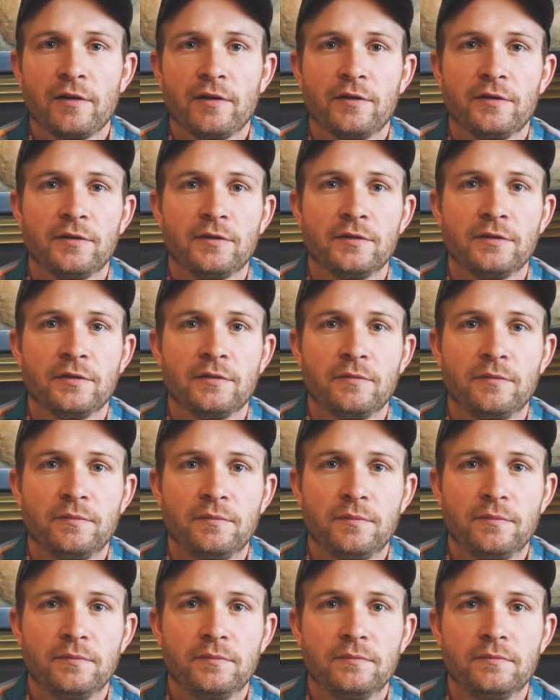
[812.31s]
your
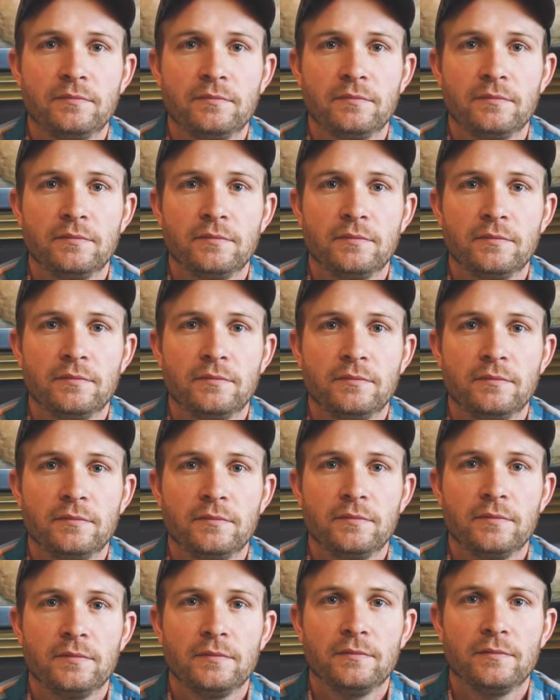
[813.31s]

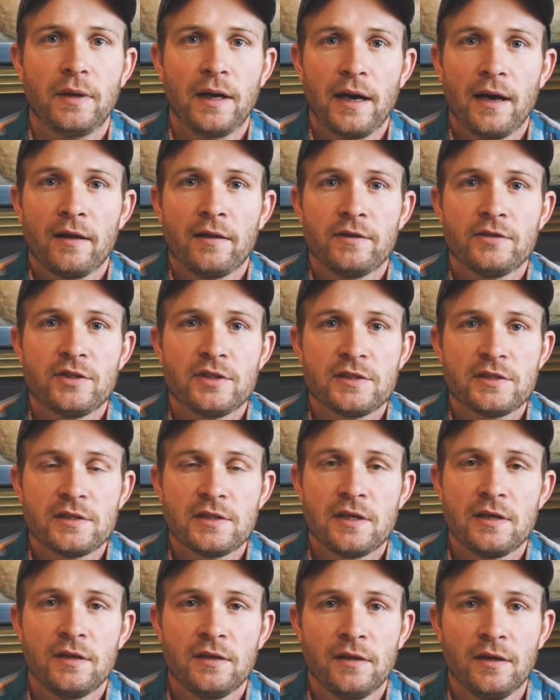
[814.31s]
biologist